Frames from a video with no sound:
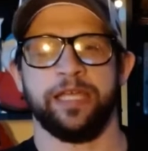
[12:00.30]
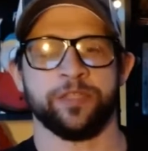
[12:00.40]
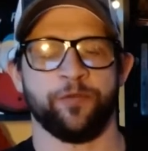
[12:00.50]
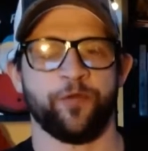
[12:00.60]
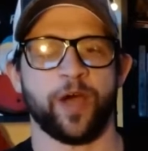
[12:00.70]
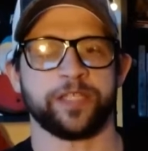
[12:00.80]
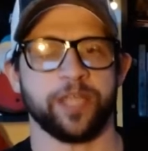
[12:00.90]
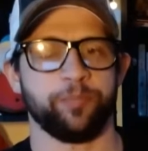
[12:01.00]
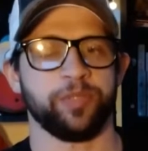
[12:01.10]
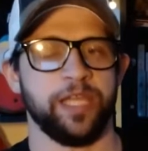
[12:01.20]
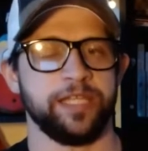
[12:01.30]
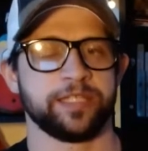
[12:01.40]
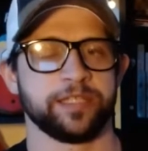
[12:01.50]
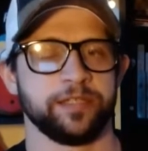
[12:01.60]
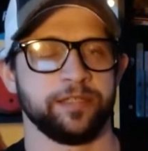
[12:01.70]
is a fucked up
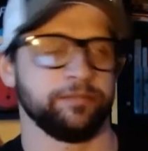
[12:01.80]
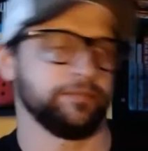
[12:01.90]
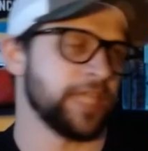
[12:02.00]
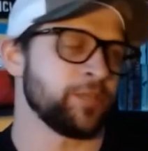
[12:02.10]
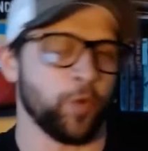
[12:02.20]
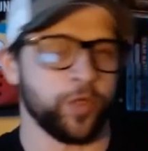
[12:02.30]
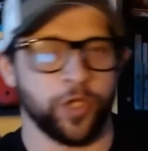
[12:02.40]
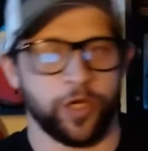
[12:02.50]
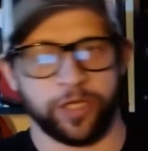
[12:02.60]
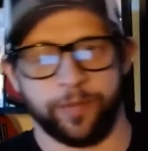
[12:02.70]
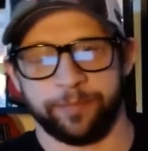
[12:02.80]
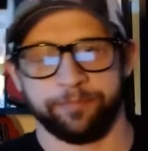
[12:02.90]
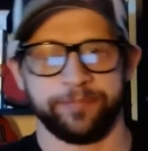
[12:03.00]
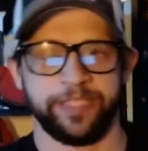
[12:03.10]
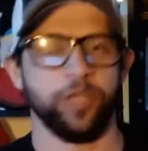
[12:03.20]
place, that's what we're talking about.
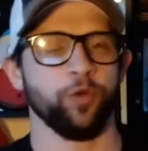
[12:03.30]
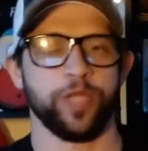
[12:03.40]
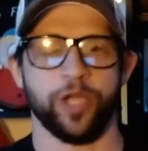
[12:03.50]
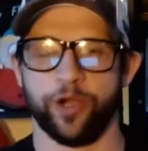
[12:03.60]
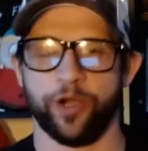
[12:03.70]
Here we